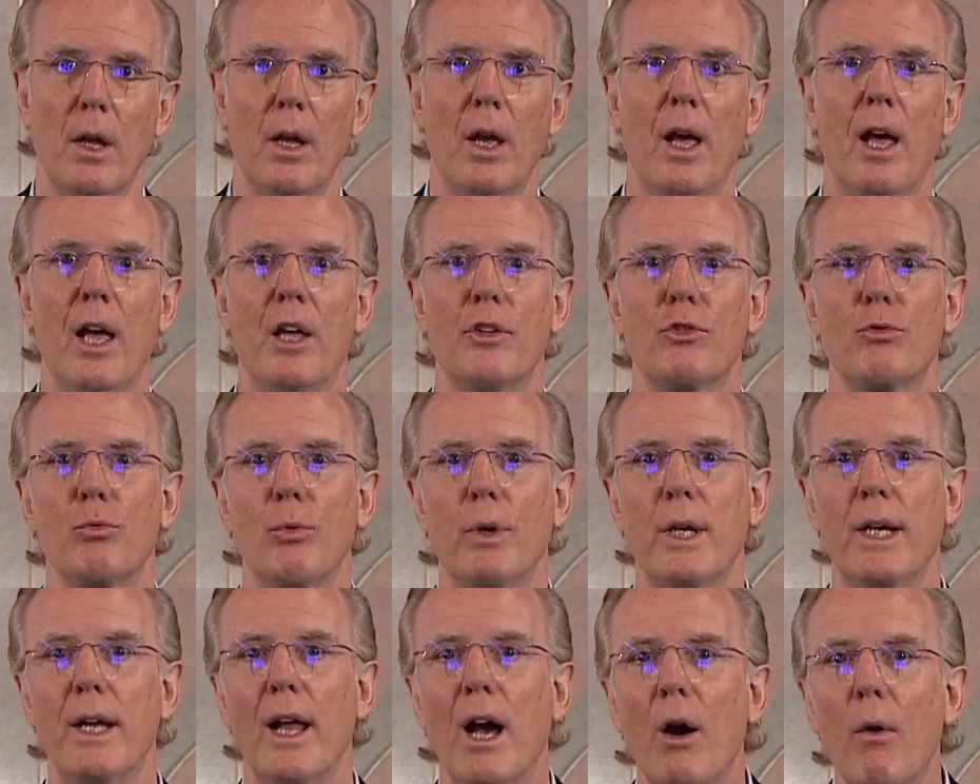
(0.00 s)
as
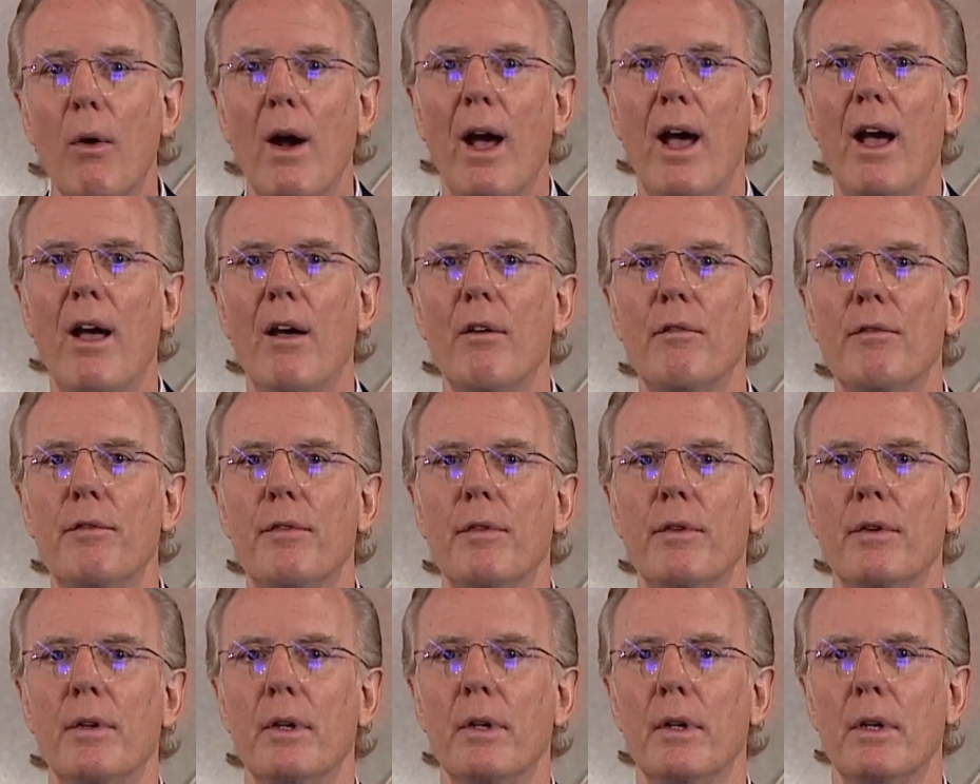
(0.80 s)
we now have
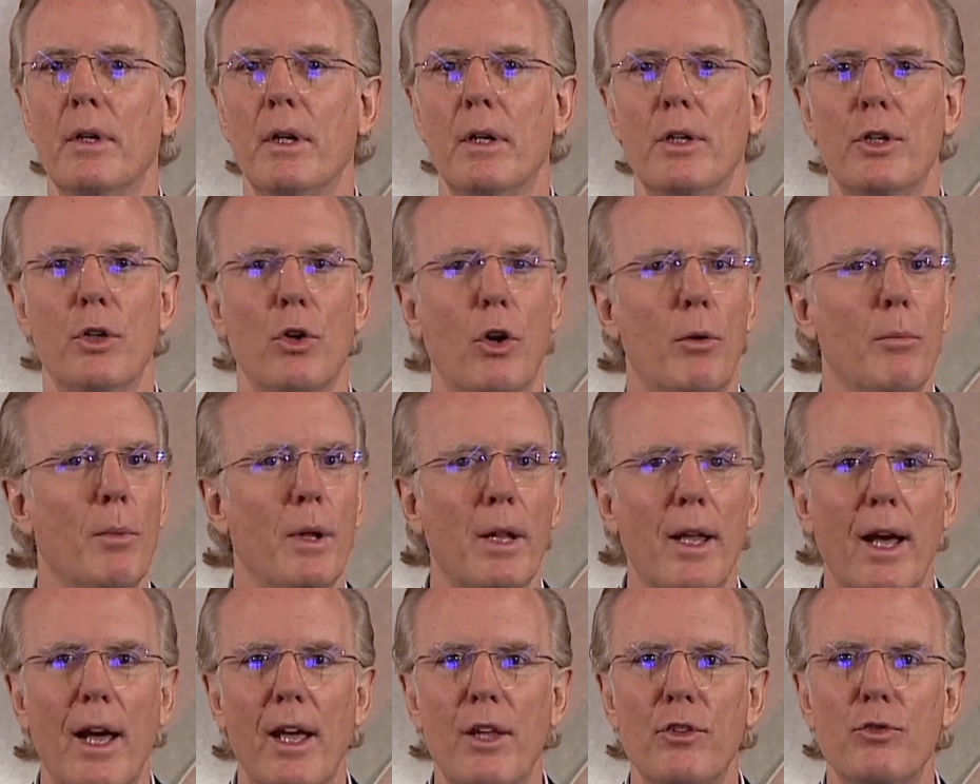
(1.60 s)

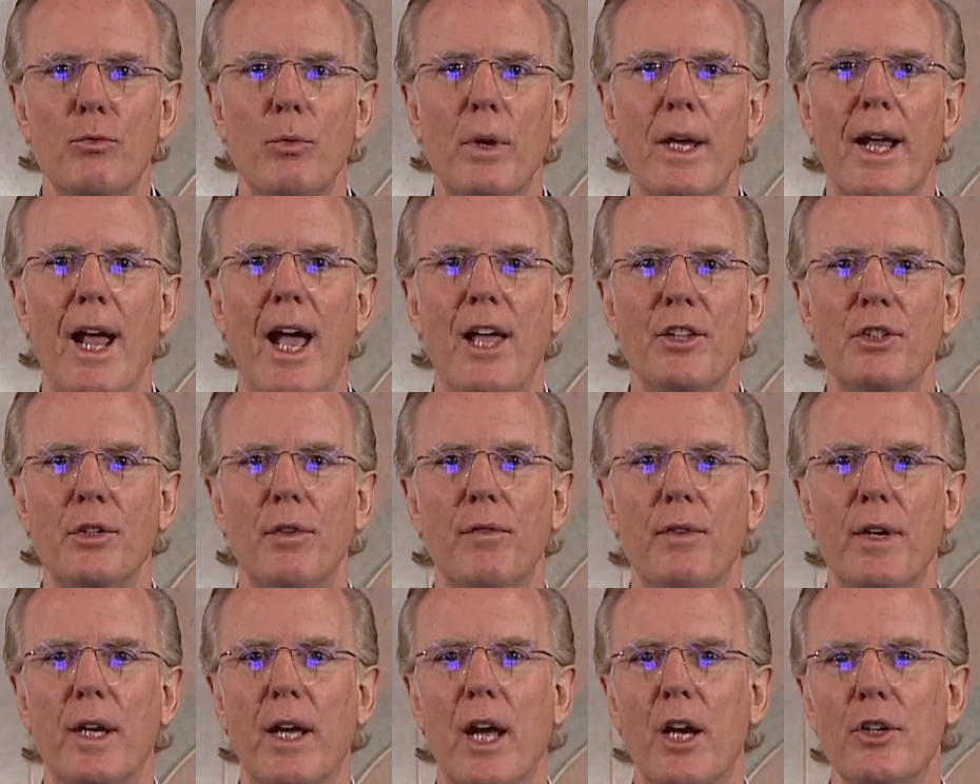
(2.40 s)
normalized
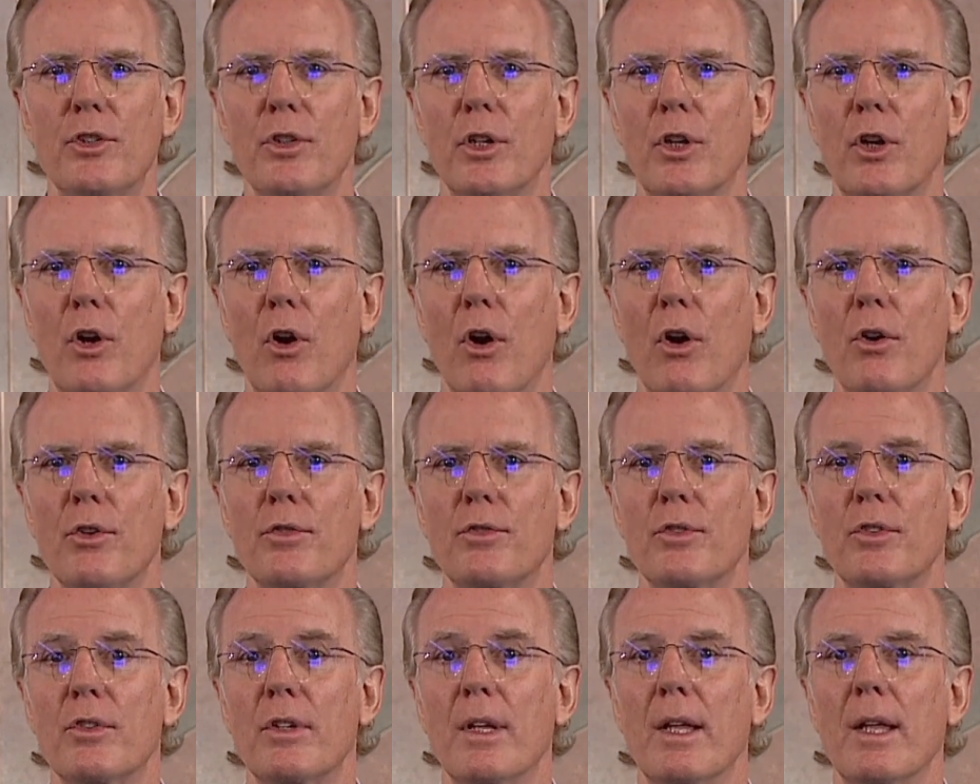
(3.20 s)
regasification
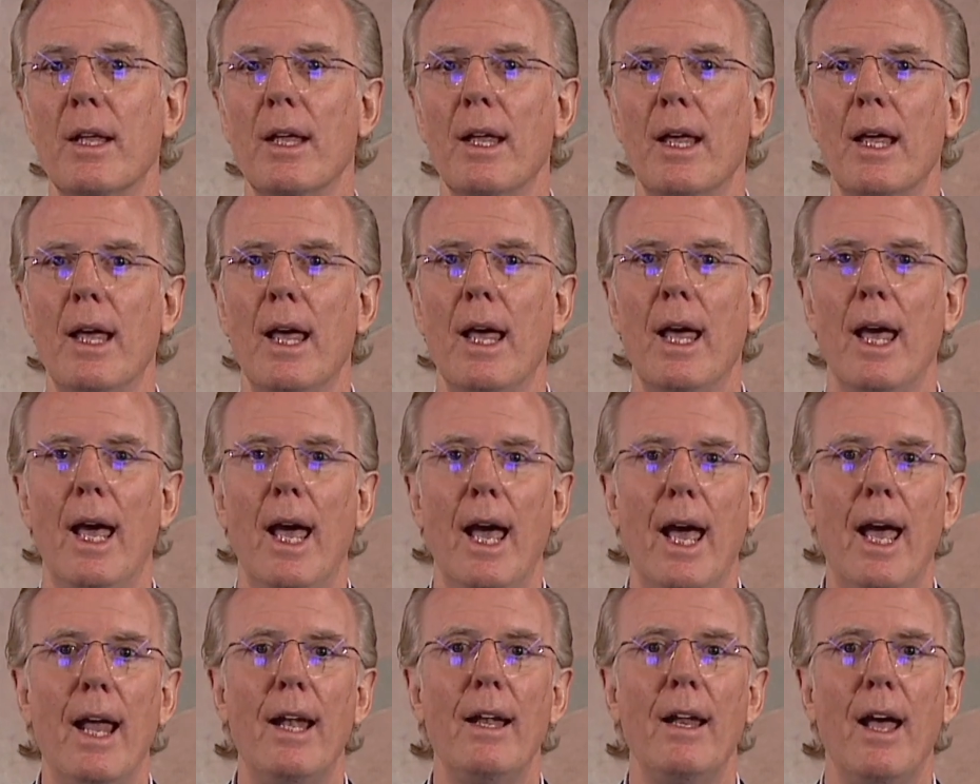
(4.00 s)
costs
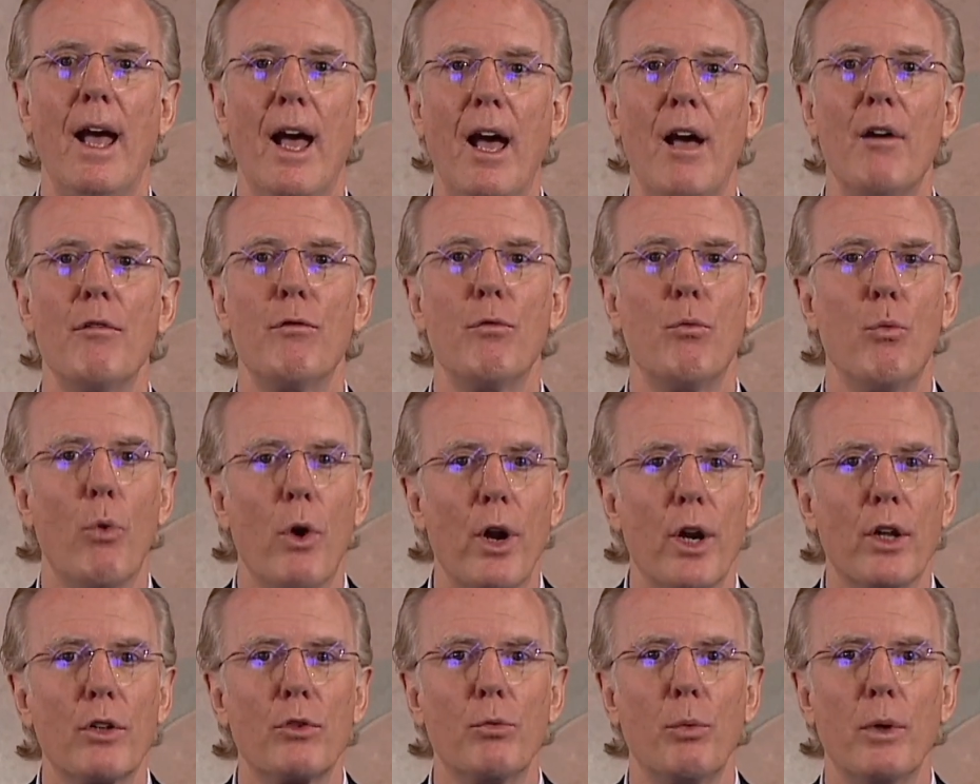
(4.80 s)
and have
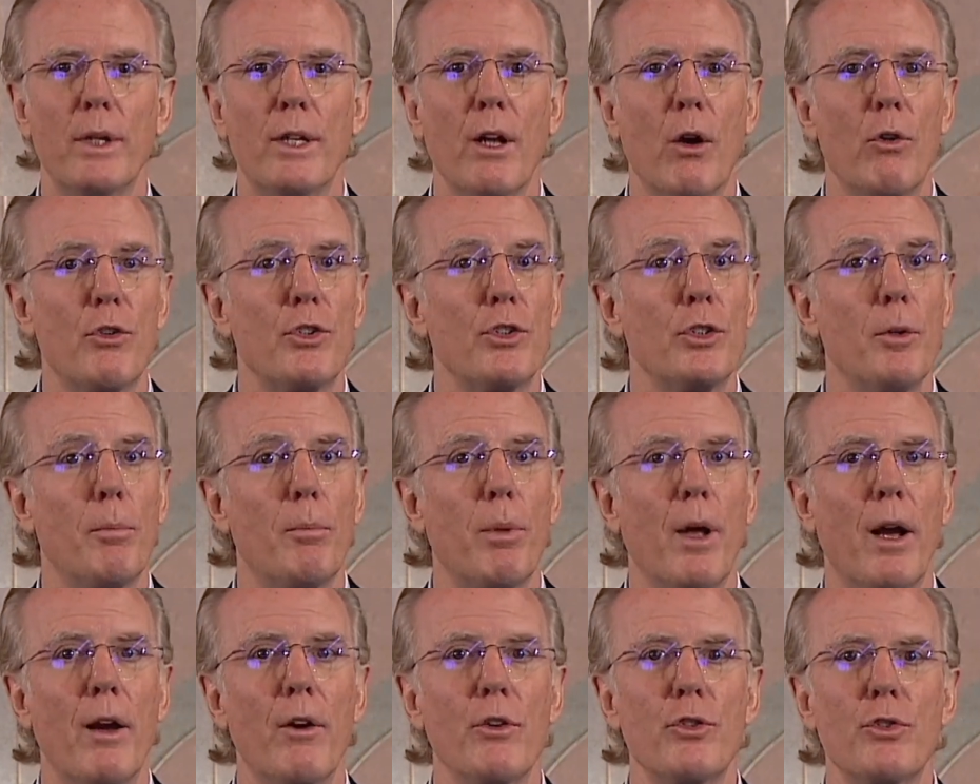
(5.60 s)
worked with our
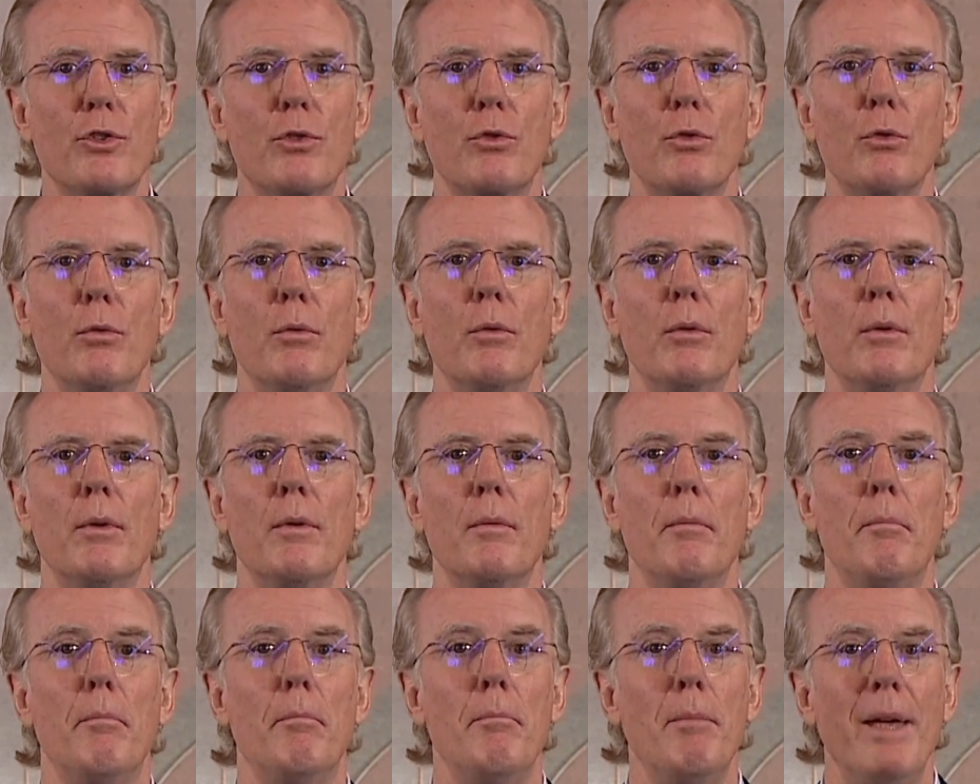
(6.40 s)
suppliers to
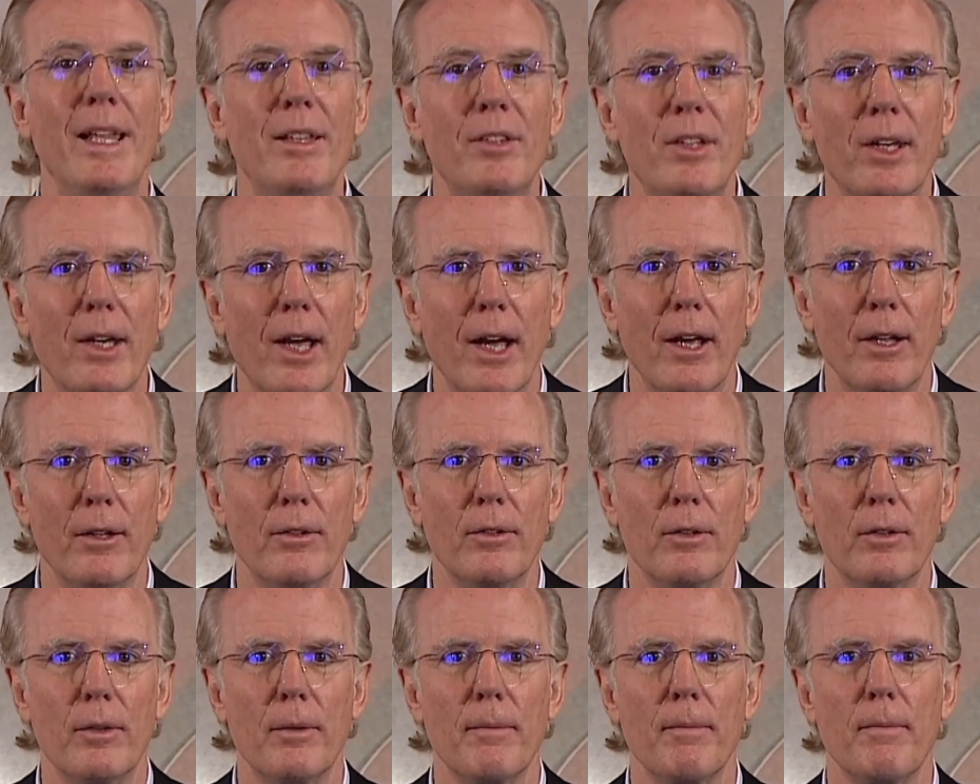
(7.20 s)

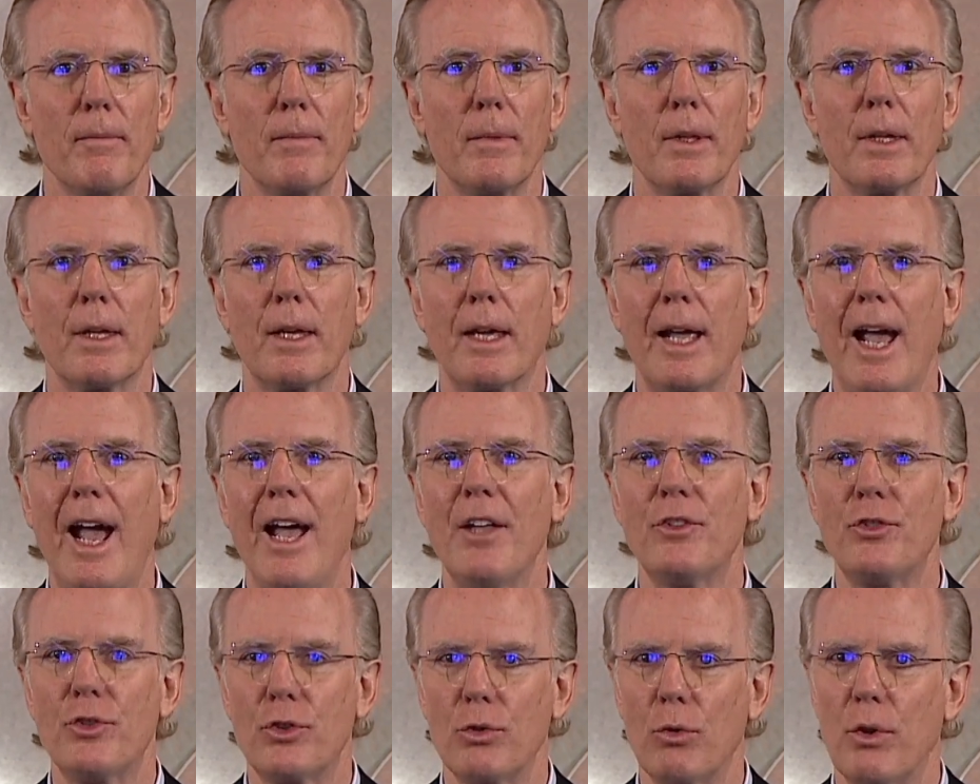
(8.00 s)
mitigate
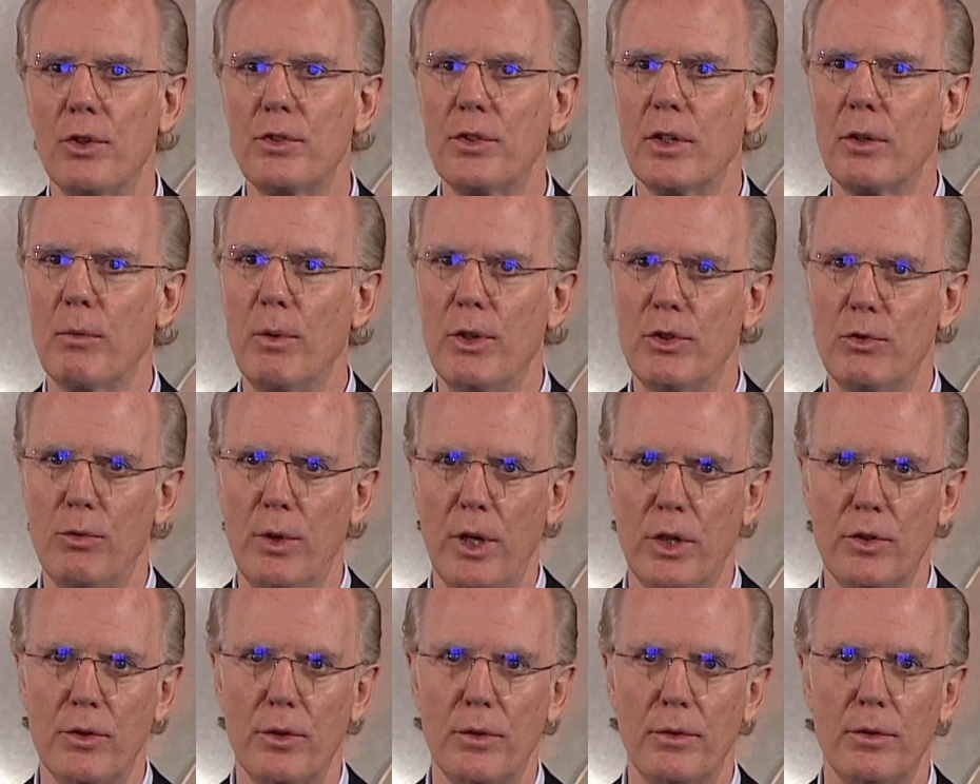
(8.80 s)
gas sourcing
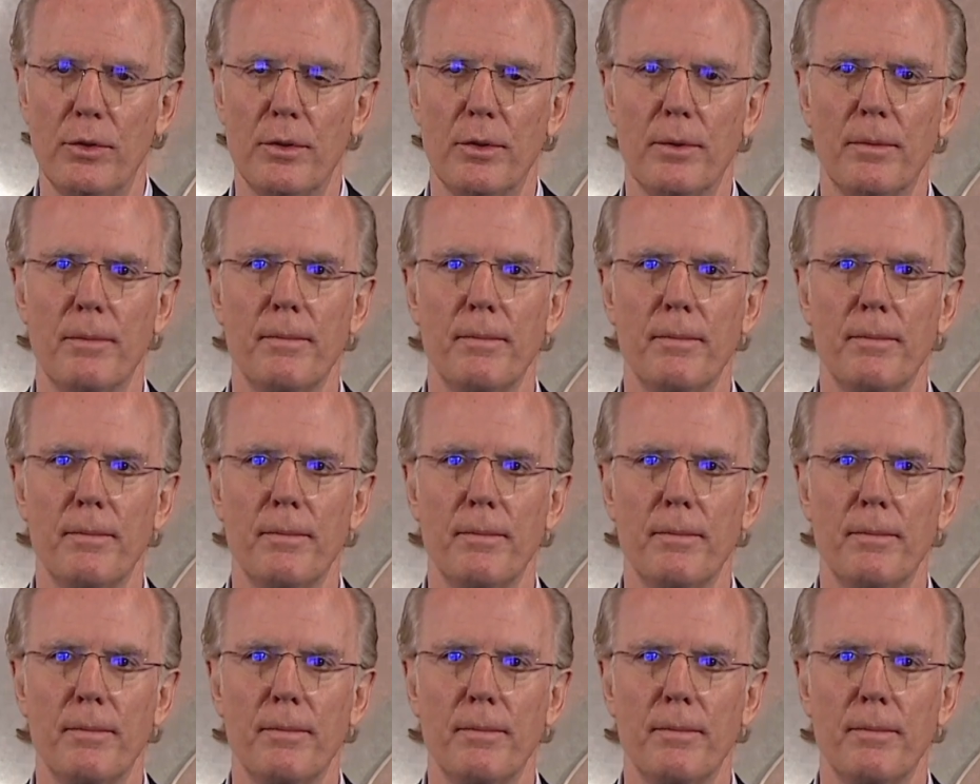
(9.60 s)
restrictions.